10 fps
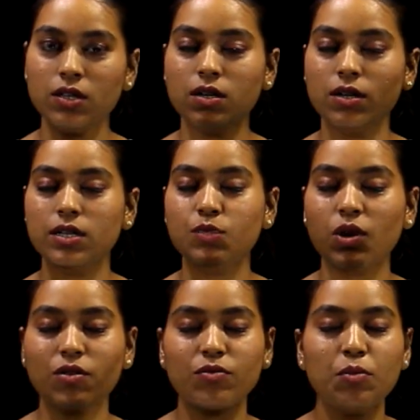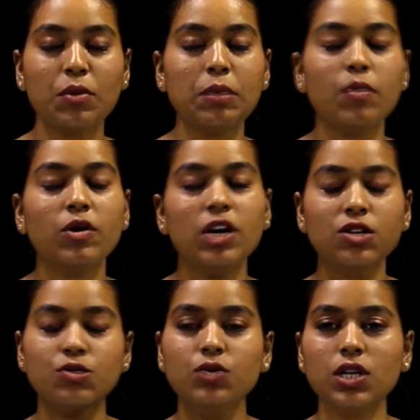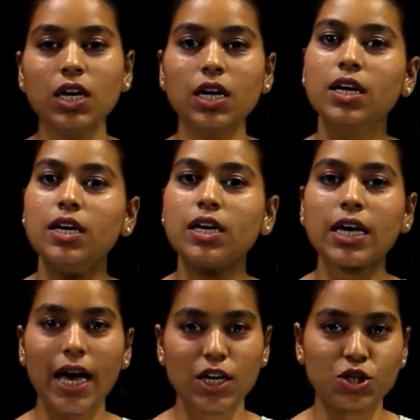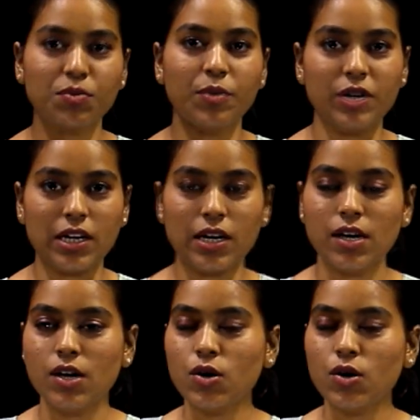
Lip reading: it is brought from the main memory into the cache memory.